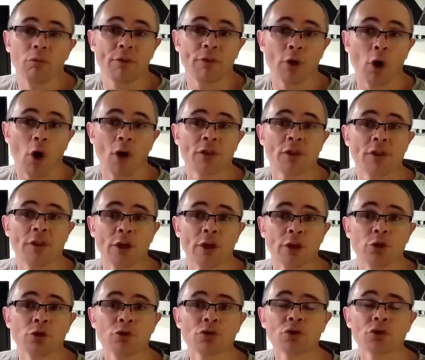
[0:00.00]
either their
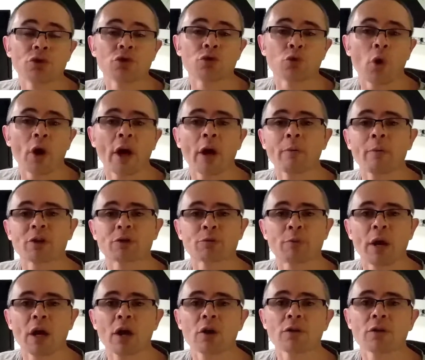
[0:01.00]
usage or how much
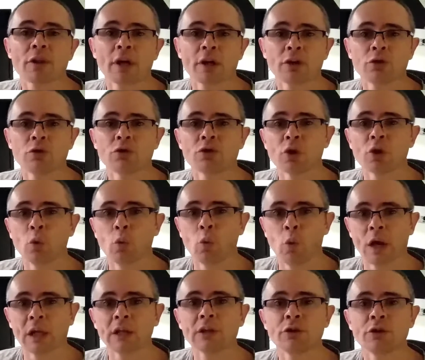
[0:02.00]
power they're using
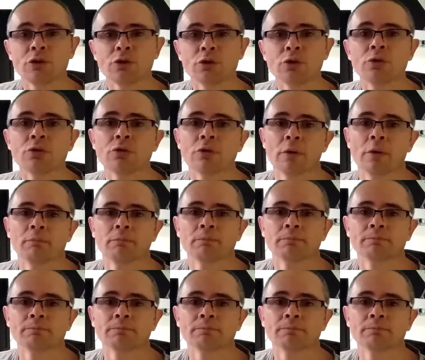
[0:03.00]
while you use them.